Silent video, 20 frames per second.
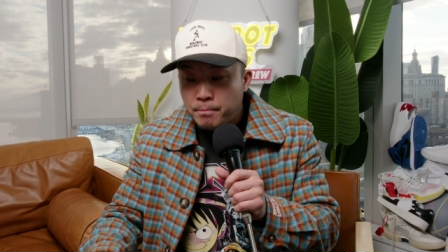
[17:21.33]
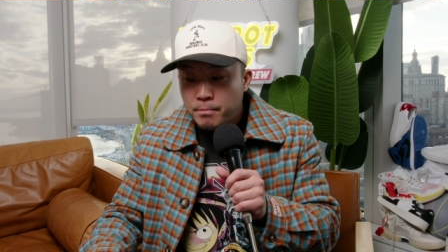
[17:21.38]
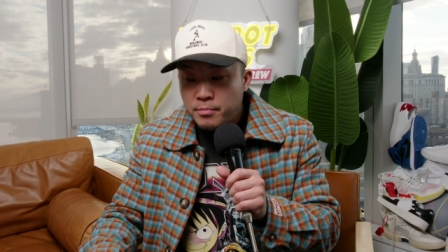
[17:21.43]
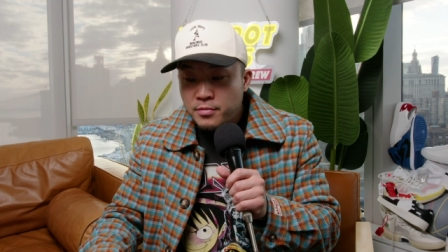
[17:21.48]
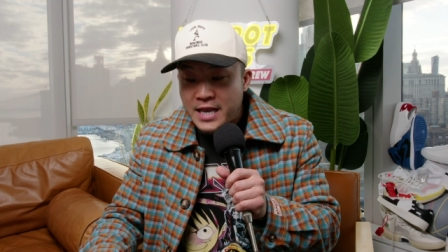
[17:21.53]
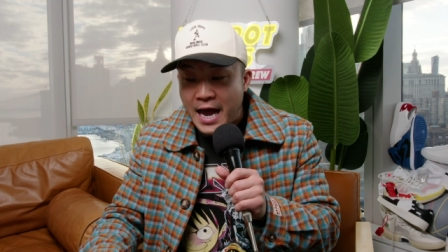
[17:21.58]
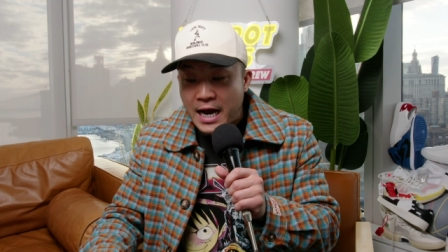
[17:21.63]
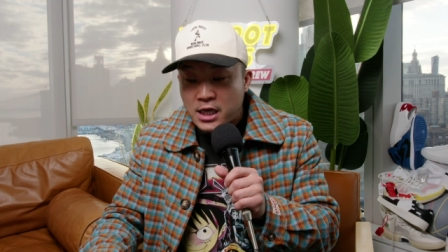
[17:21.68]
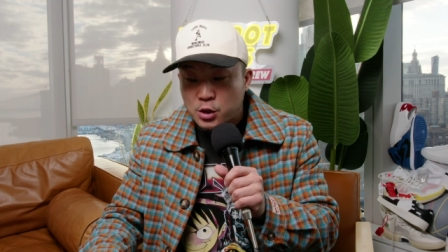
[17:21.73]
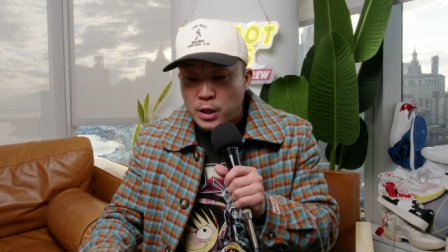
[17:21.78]

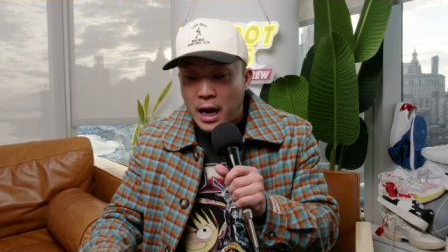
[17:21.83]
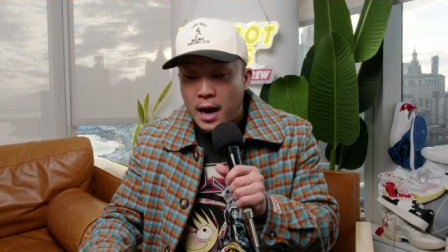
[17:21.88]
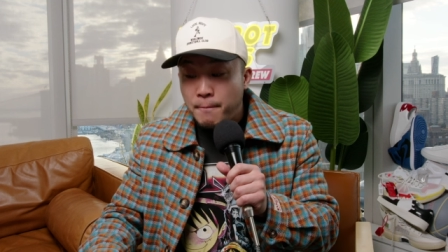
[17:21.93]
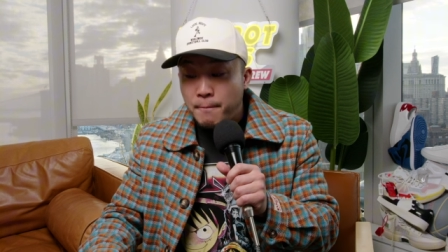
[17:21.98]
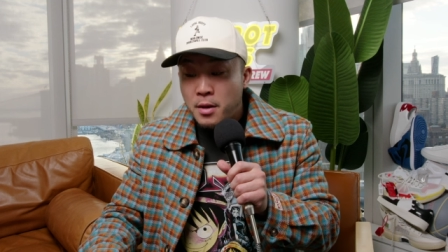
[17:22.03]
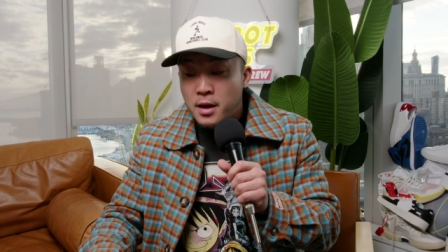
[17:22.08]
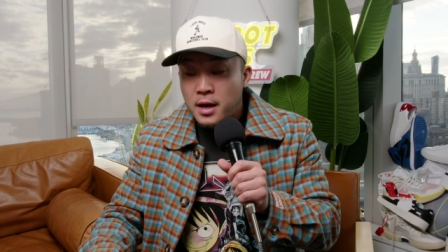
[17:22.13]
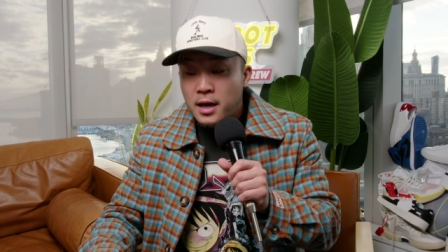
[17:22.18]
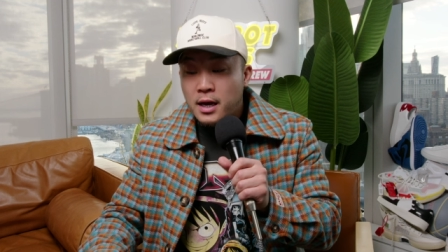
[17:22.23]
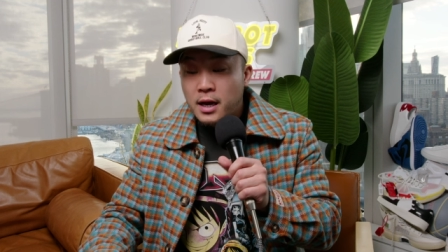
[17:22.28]
Next
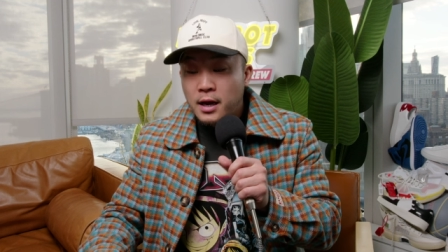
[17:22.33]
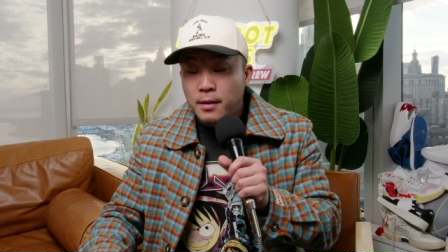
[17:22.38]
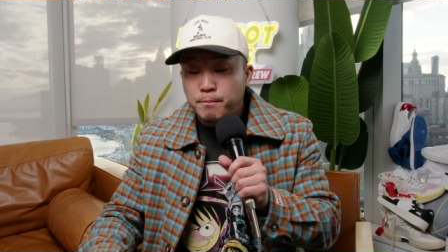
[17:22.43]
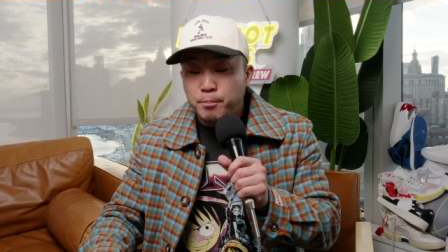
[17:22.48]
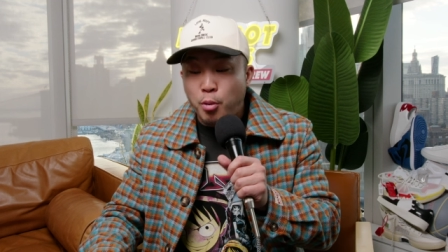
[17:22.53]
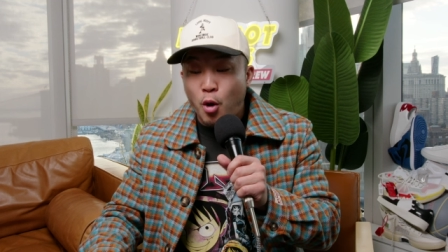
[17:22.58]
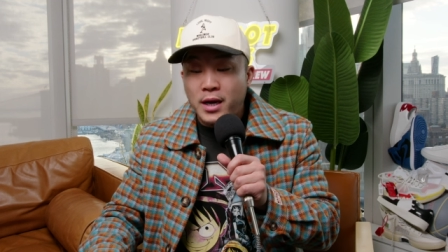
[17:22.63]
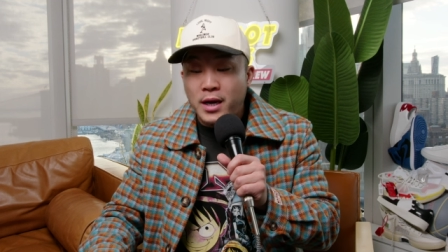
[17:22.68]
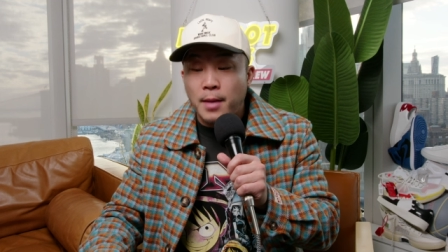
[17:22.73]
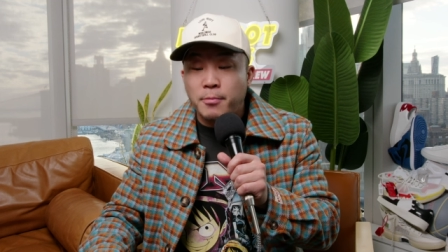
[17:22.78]
up,
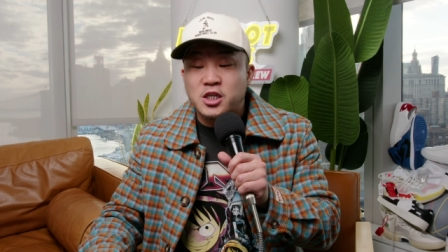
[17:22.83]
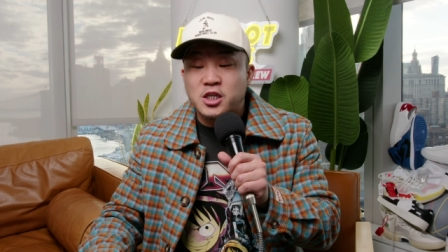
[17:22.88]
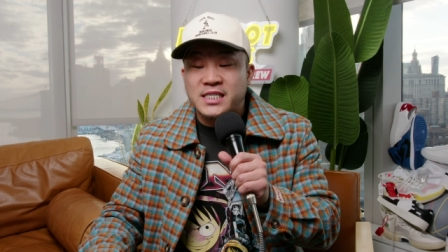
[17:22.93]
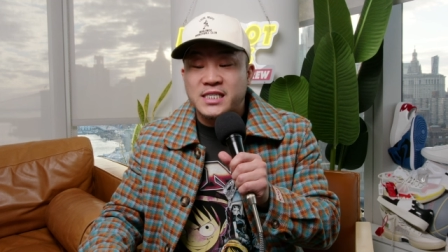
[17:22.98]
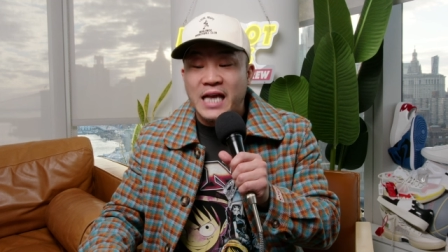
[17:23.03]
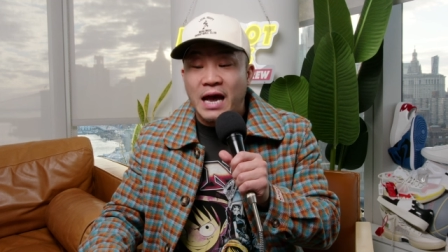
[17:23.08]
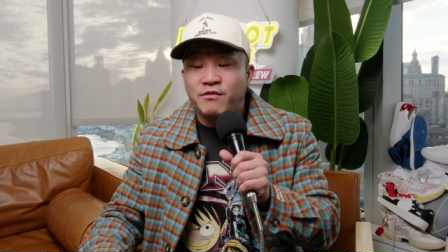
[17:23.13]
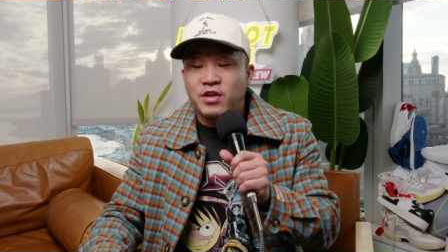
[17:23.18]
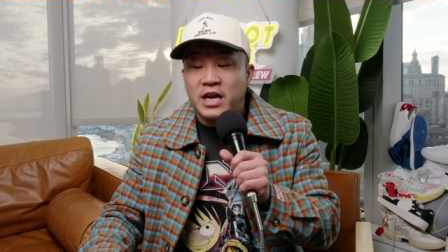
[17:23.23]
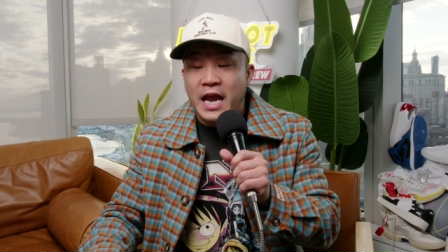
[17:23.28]
point number
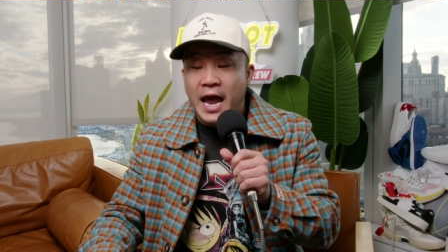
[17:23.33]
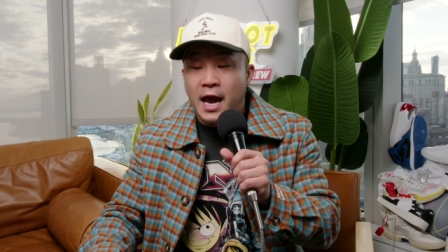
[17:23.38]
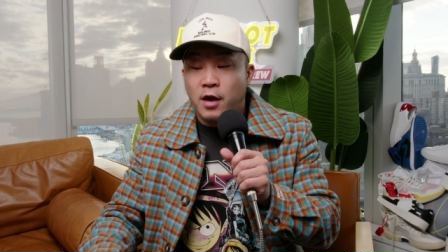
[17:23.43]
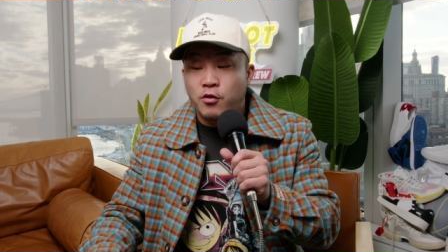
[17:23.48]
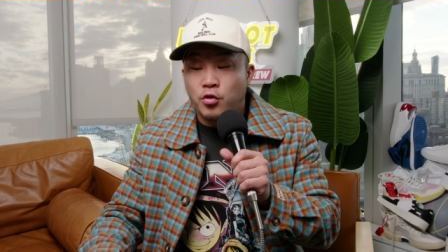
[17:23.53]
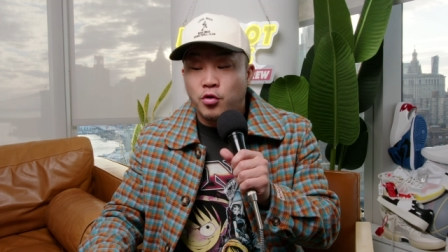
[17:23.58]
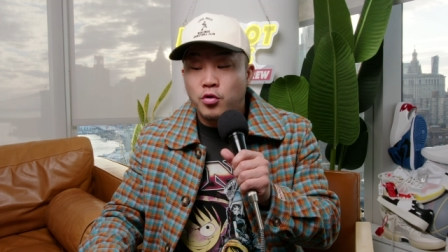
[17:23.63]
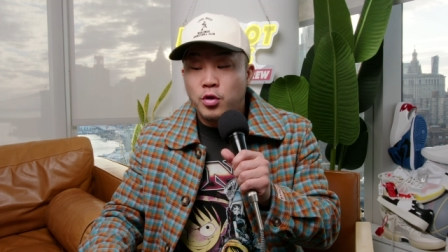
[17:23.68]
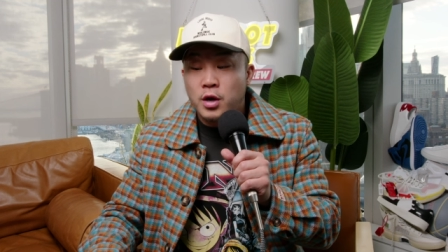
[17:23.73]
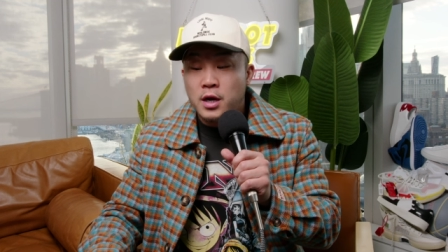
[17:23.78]
7,
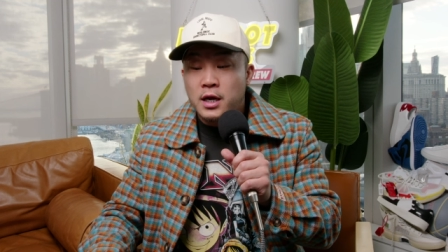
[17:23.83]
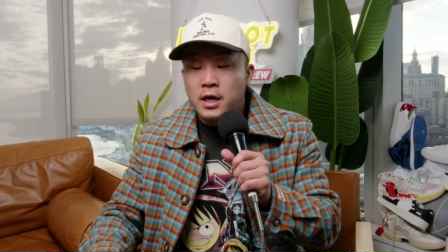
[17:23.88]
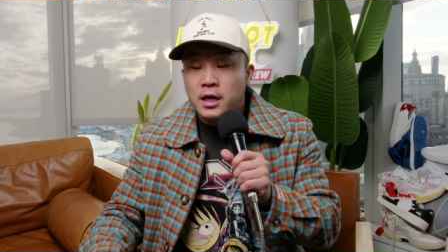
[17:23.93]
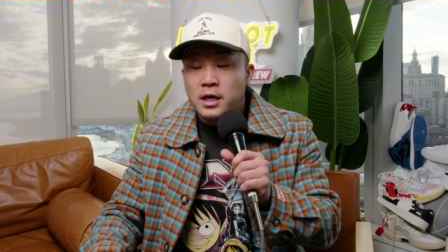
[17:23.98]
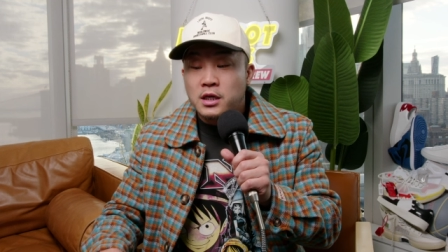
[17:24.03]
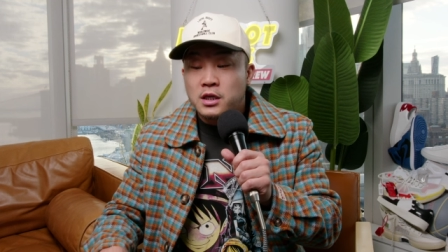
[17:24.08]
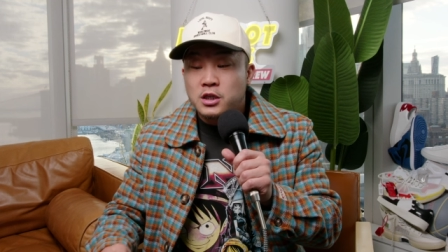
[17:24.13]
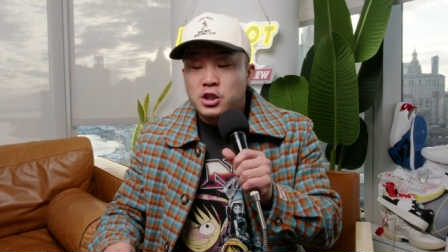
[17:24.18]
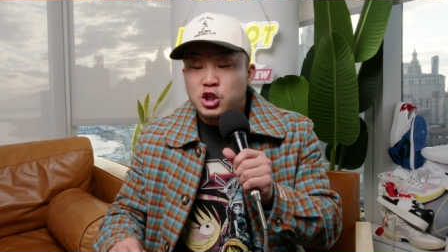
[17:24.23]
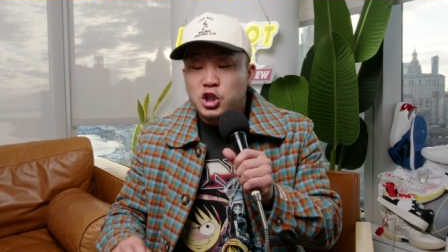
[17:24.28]
Andrew.
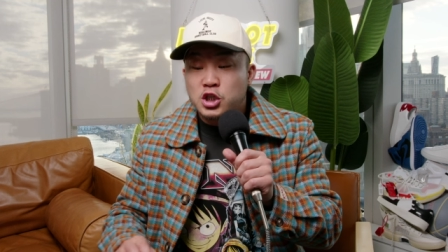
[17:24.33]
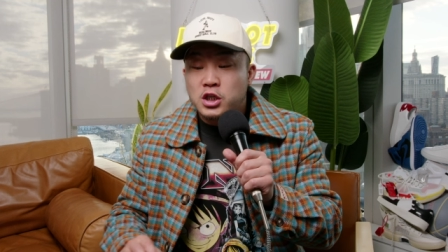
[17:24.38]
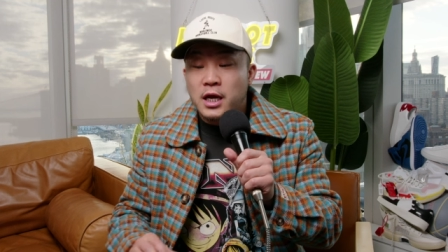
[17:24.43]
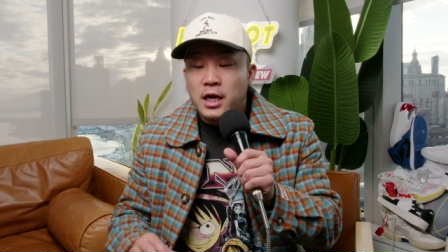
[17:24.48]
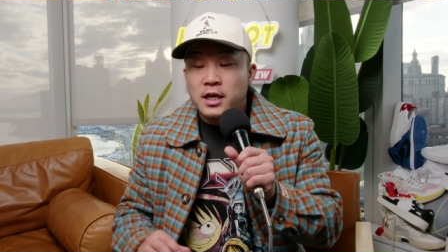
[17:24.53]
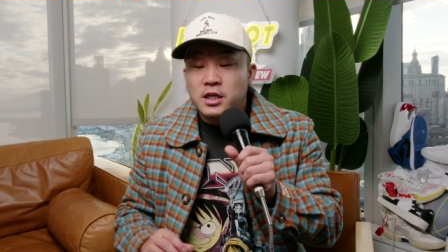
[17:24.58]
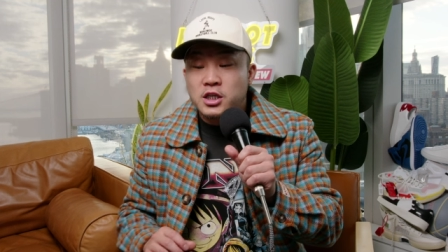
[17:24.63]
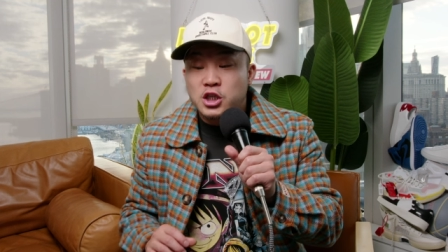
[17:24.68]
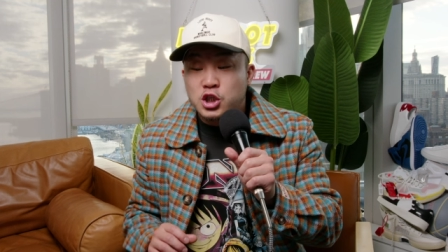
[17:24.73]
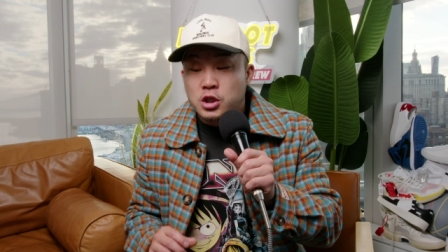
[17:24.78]

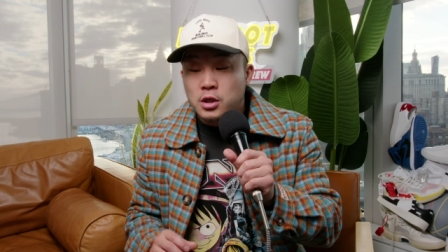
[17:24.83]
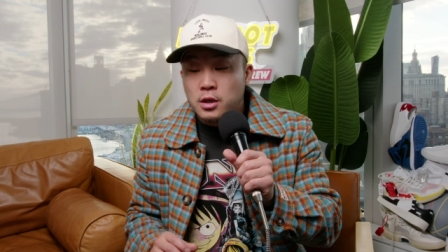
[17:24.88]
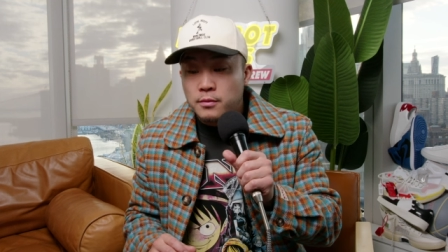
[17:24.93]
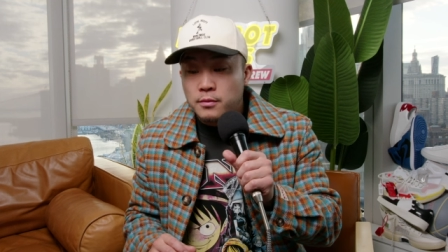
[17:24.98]
I think,